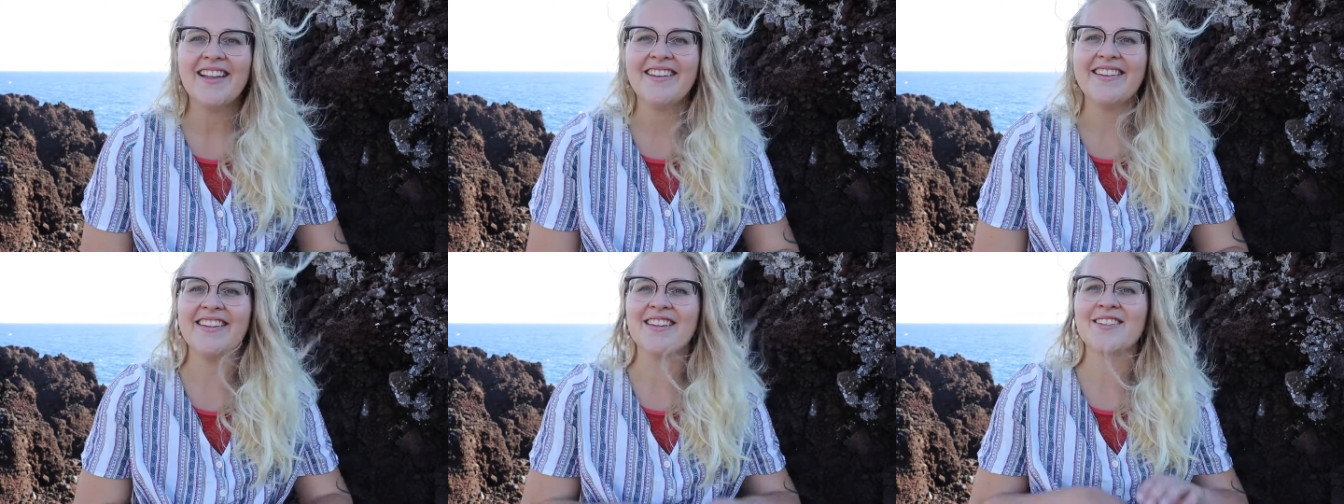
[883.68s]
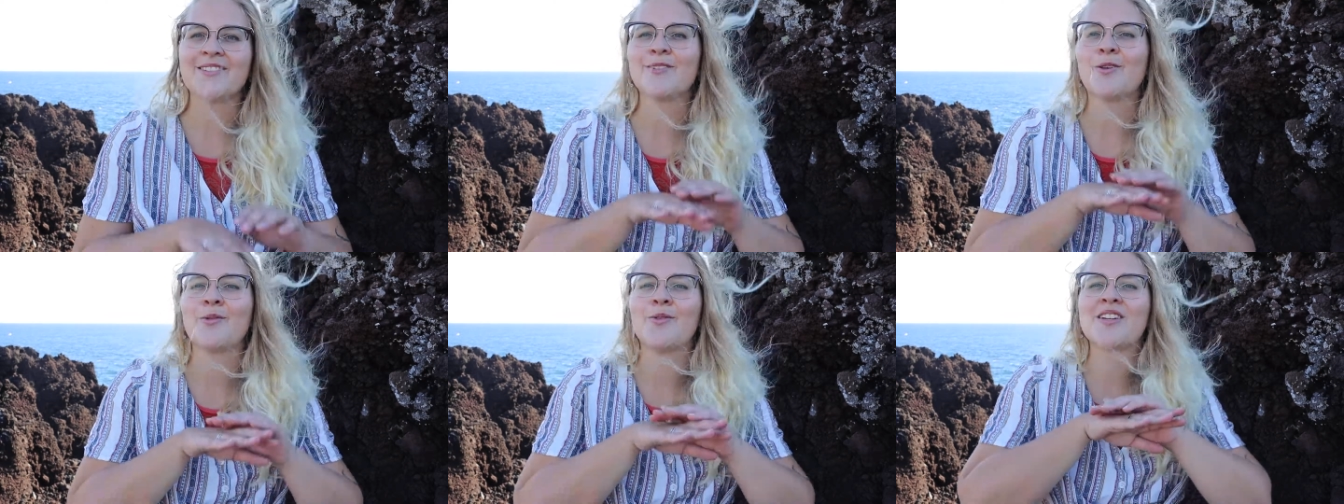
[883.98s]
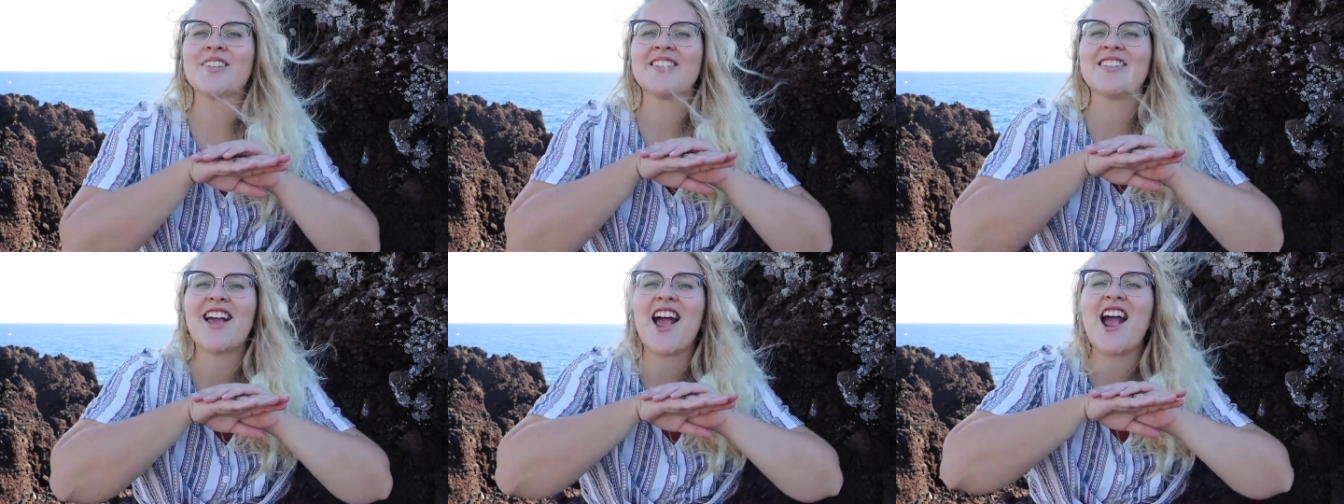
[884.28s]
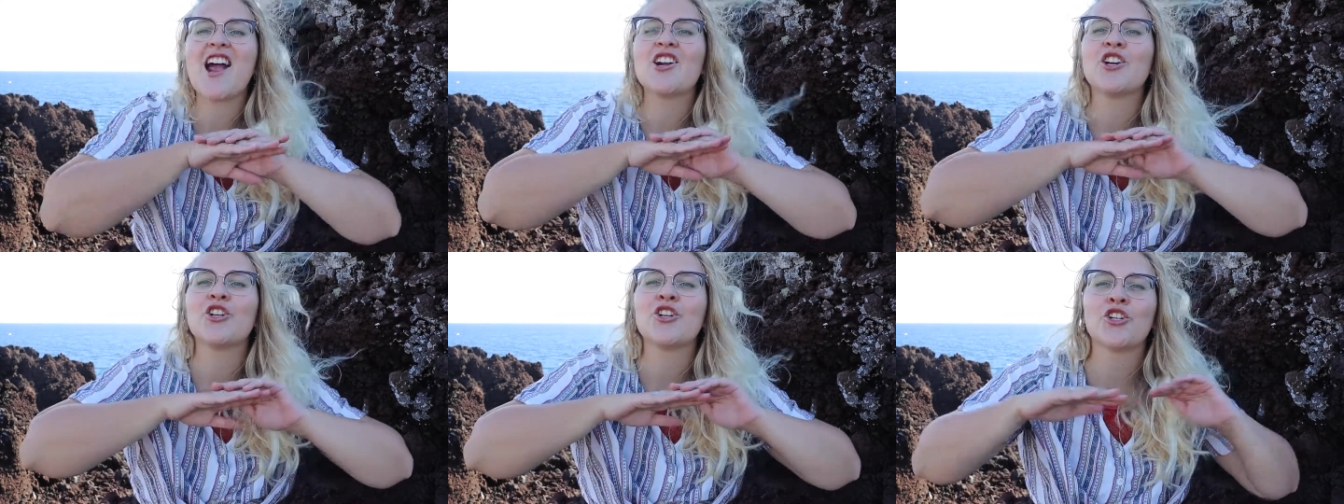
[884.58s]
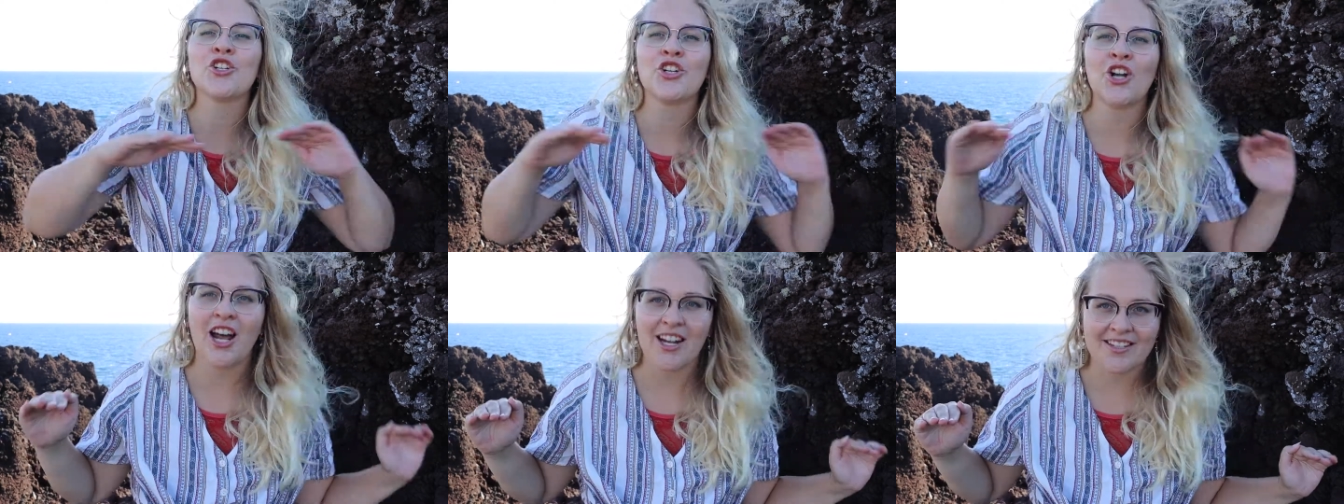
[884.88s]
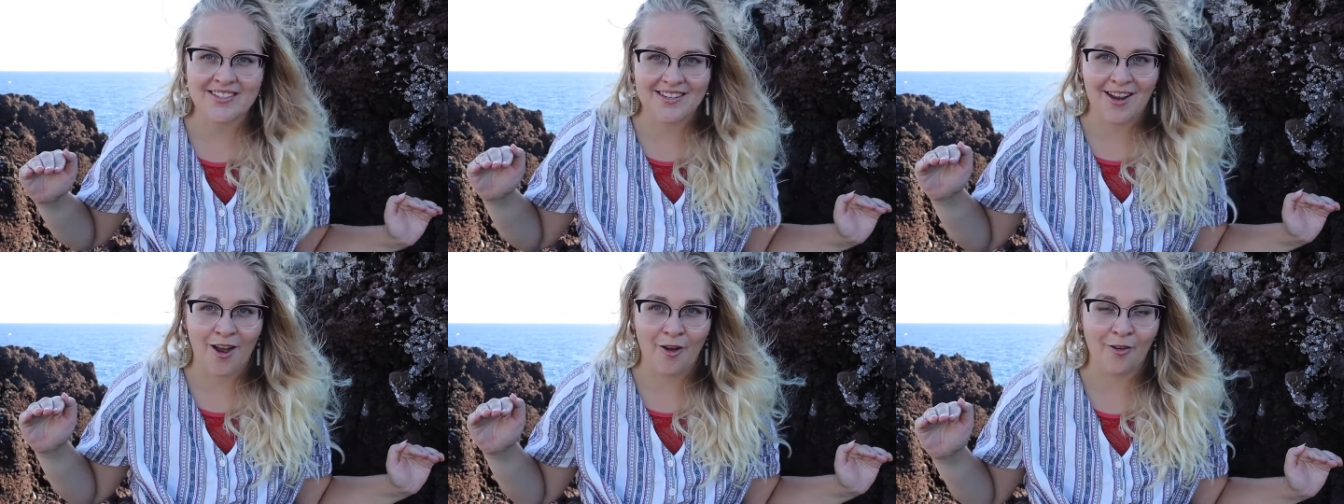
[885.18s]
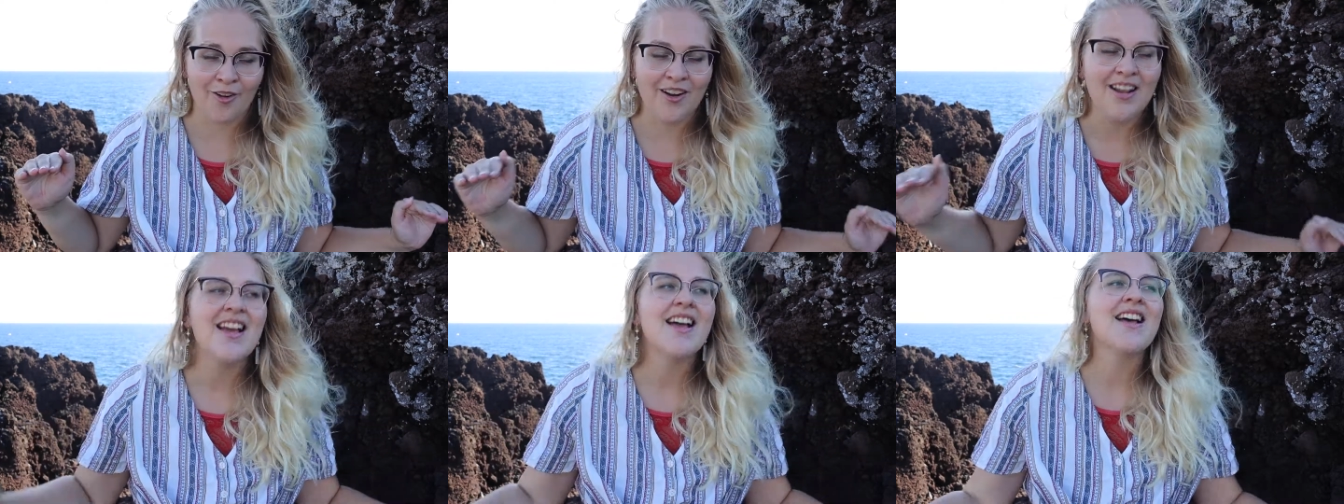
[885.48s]
the Azores shut
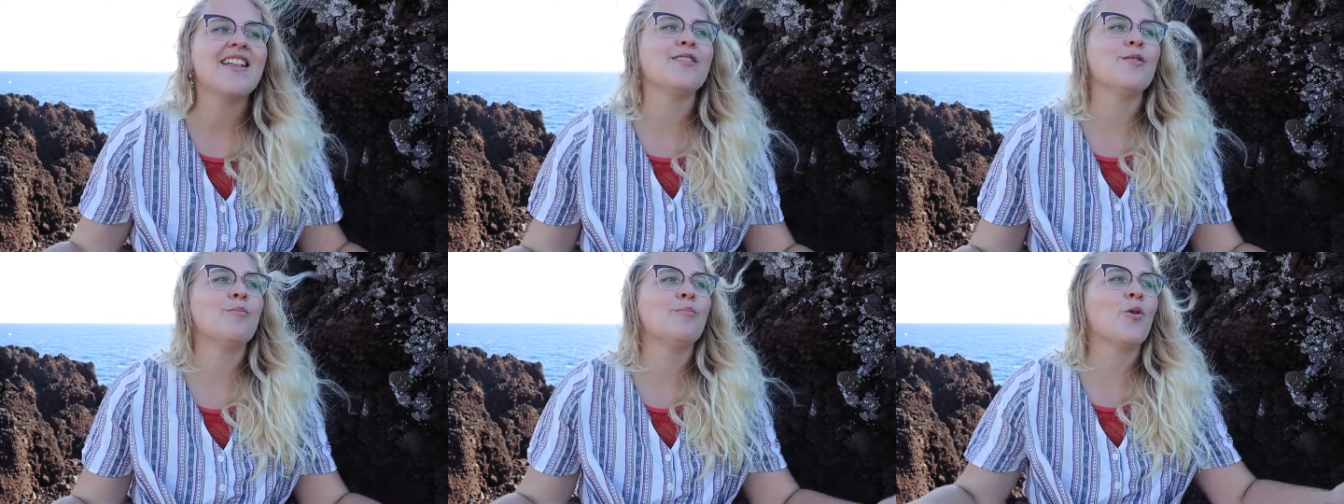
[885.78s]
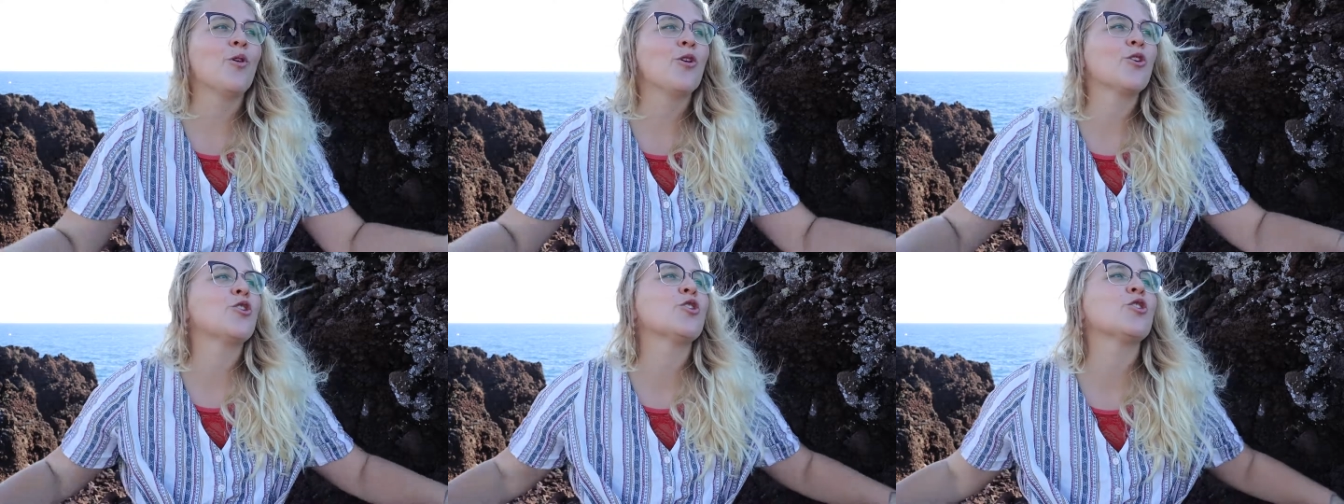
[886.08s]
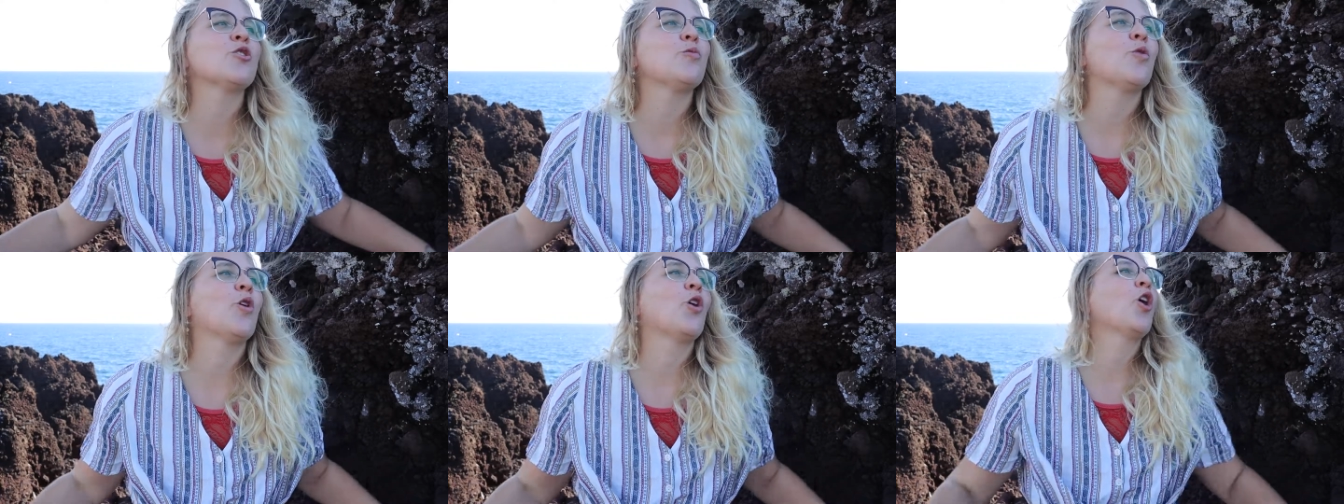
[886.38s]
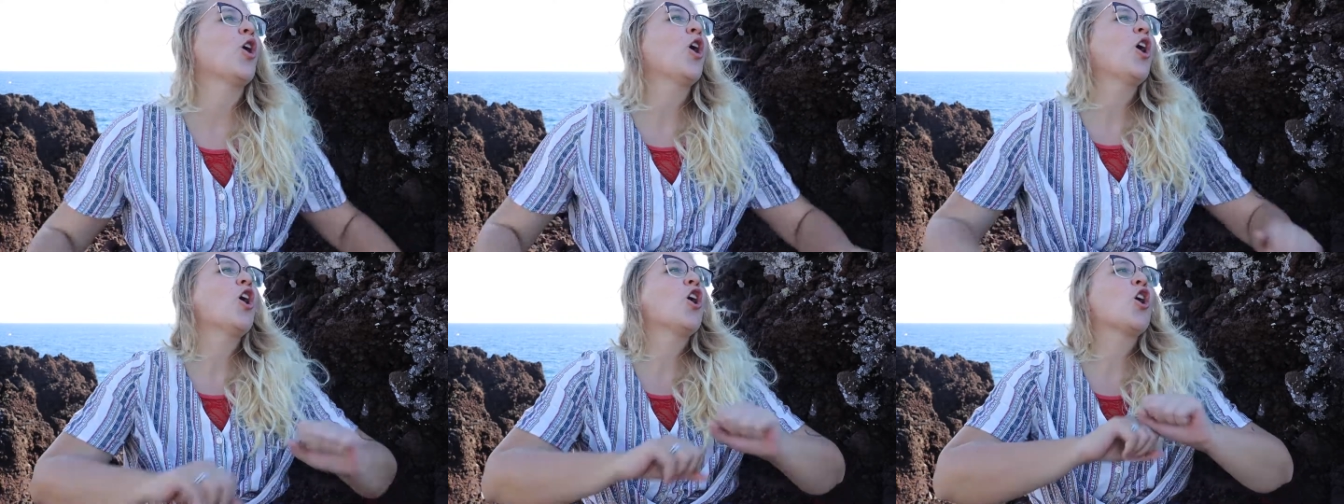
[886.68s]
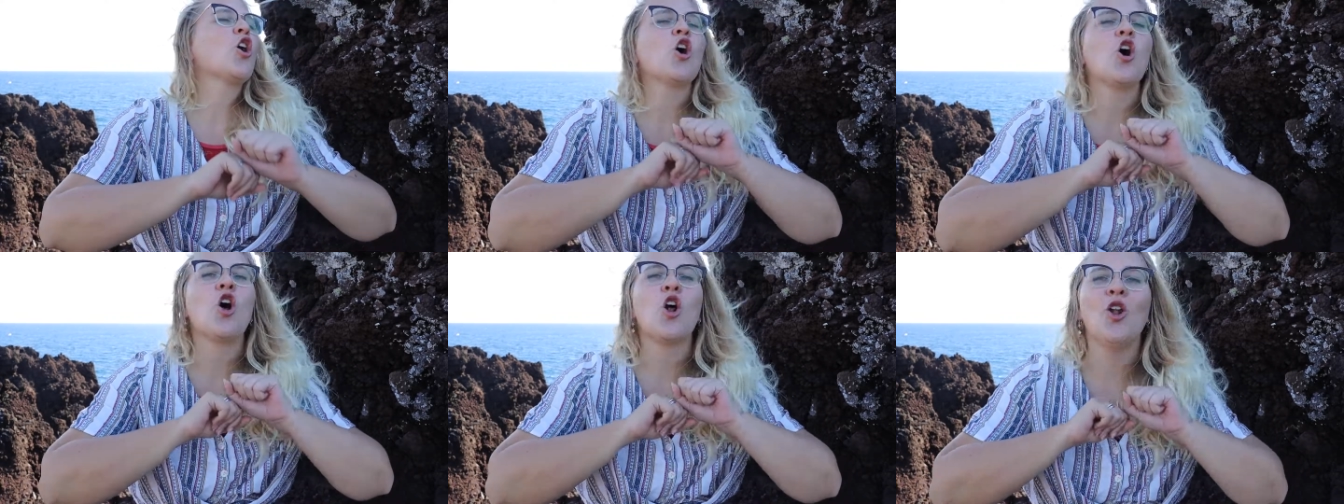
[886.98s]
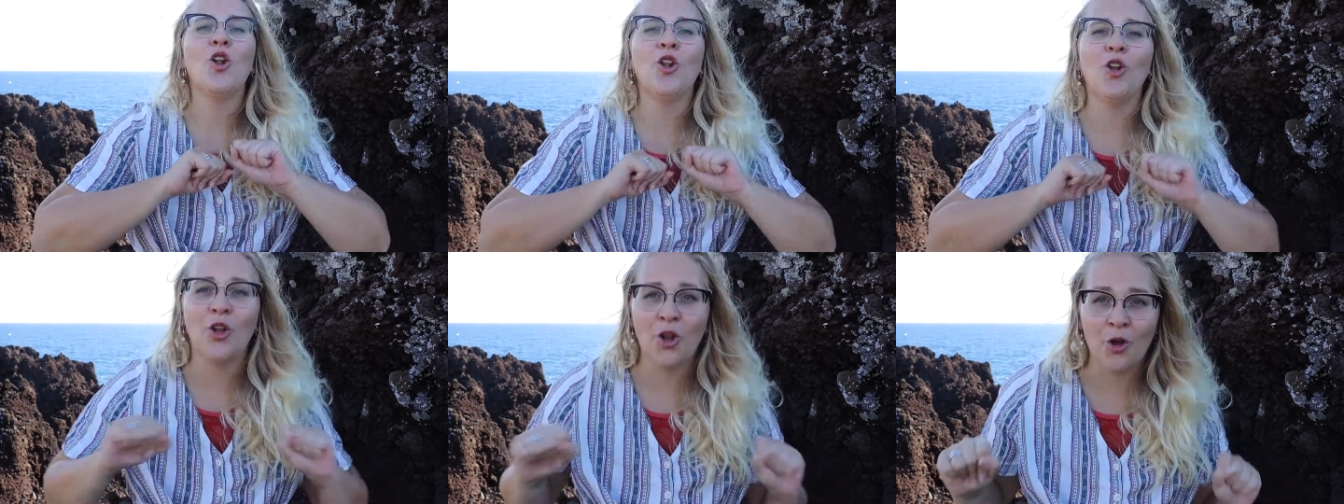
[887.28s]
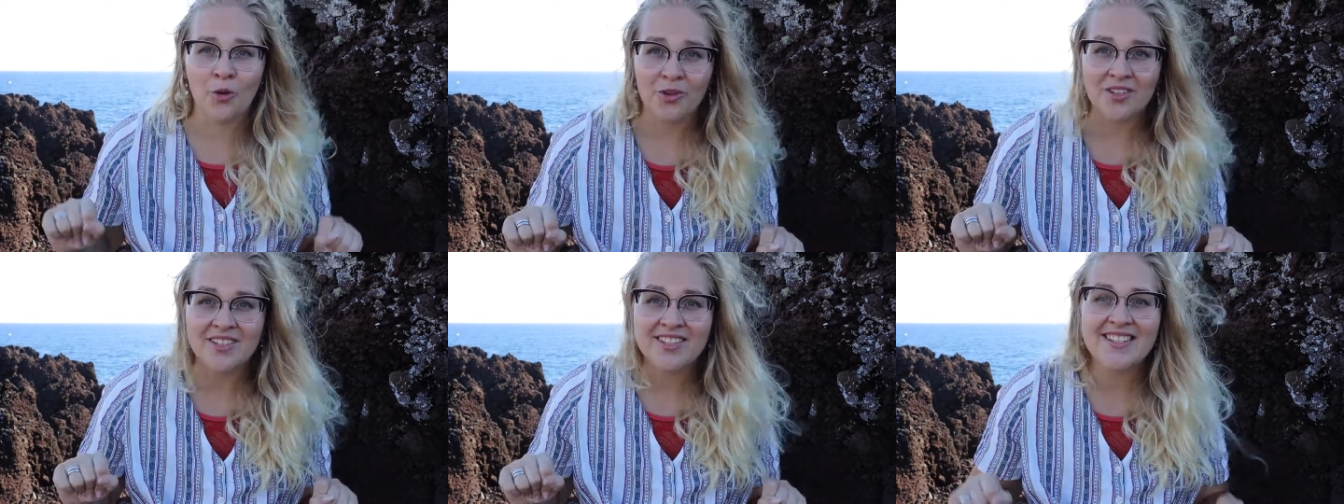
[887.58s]
down. The borders were
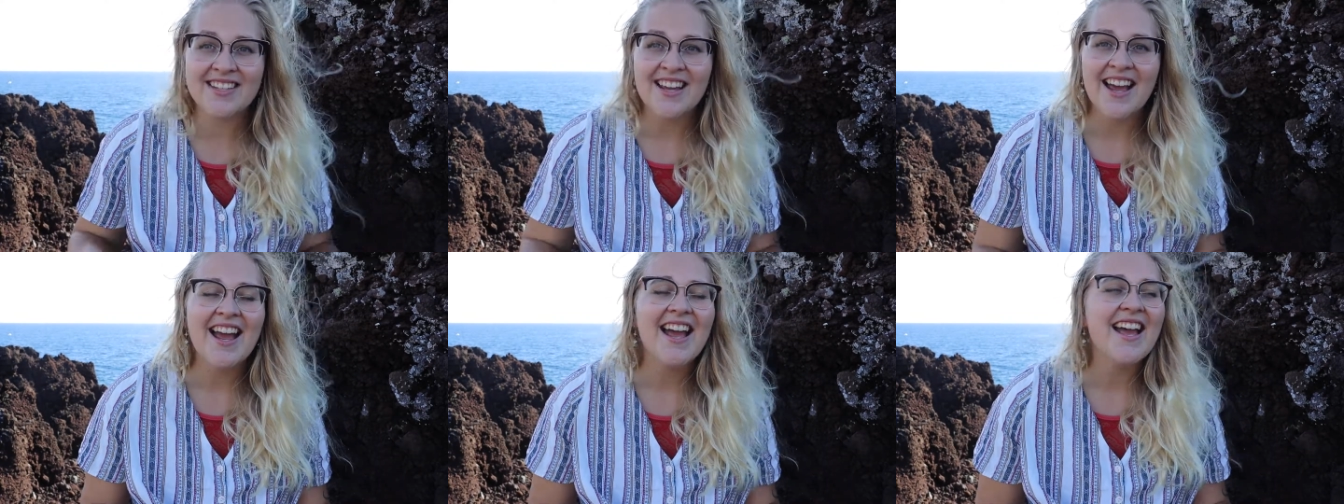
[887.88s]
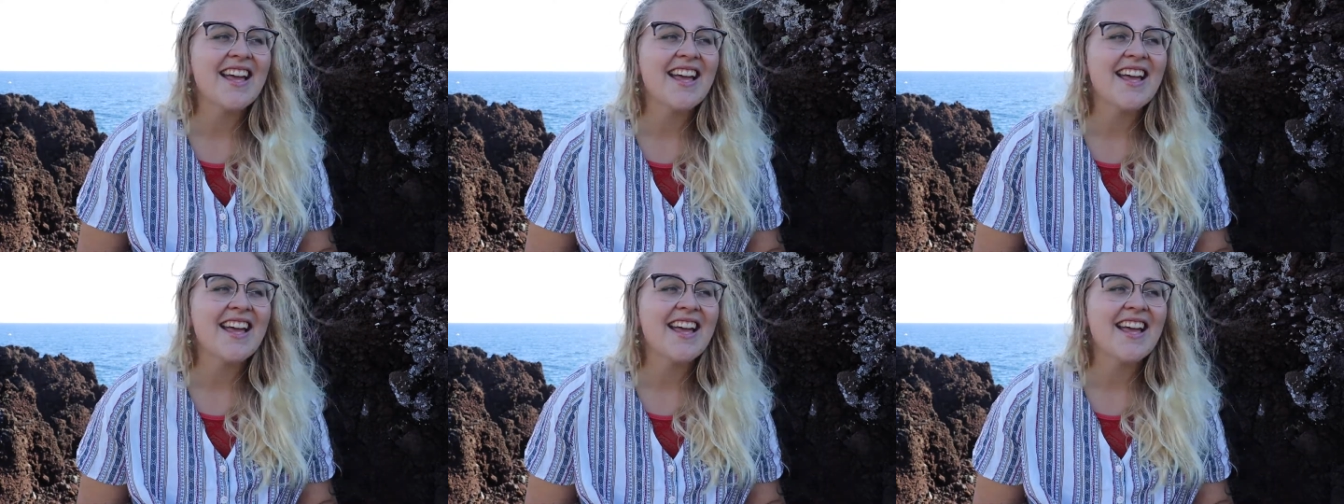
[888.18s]
closed.